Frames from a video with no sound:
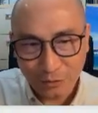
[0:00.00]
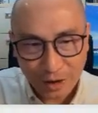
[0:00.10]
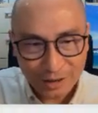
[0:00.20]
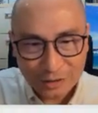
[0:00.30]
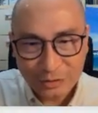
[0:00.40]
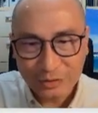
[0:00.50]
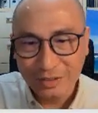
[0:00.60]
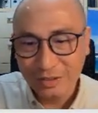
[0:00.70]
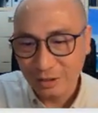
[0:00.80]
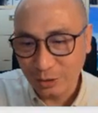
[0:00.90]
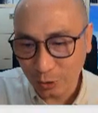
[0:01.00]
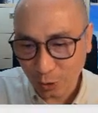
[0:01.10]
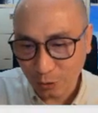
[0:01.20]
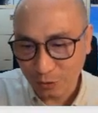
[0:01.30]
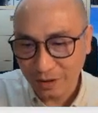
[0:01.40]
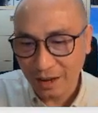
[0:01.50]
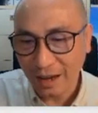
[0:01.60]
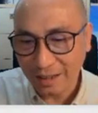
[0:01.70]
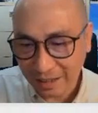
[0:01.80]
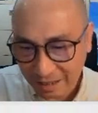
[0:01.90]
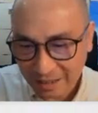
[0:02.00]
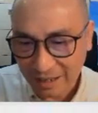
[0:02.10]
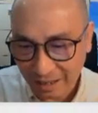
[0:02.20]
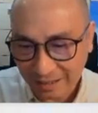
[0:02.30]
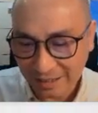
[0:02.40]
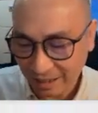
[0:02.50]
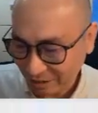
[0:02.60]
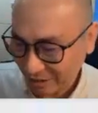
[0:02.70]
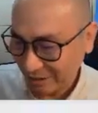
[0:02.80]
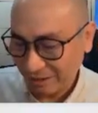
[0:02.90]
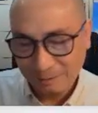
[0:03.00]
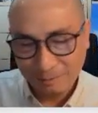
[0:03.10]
value, growth, and decline stage.